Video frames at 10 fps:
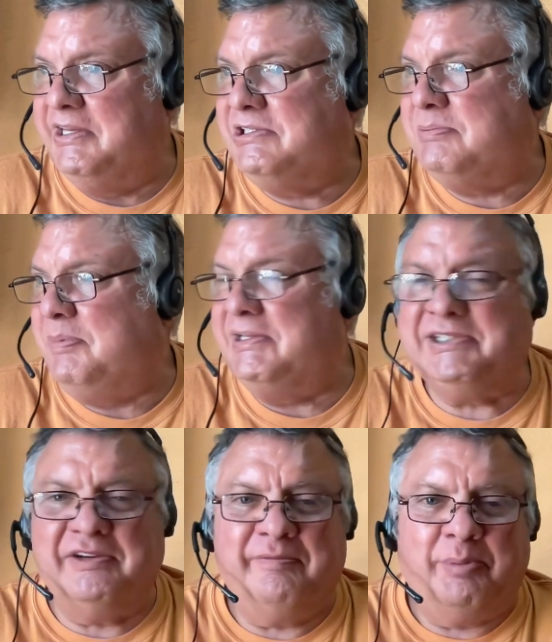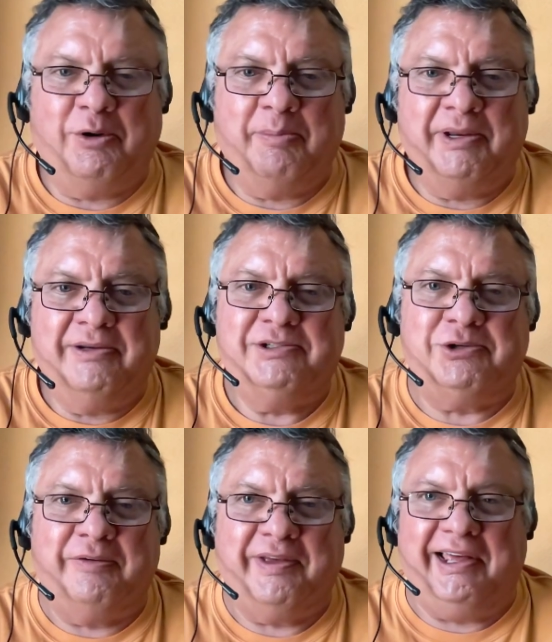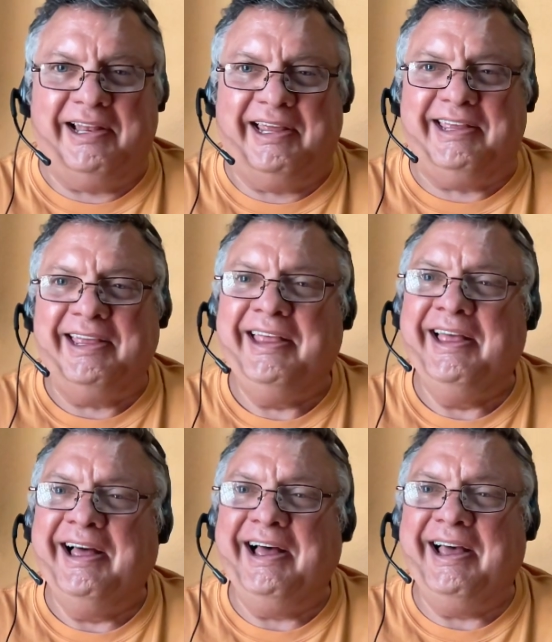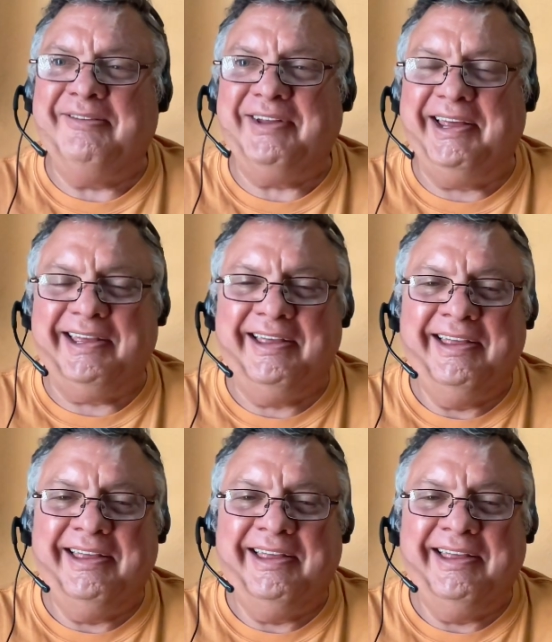expensive bourbon, so I have by